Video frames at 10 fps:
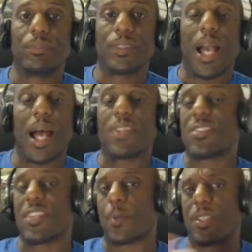
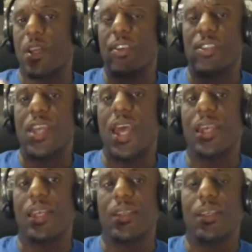concepts, and
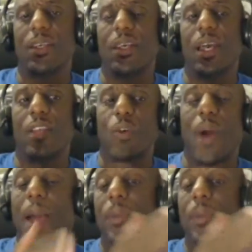understanding. So I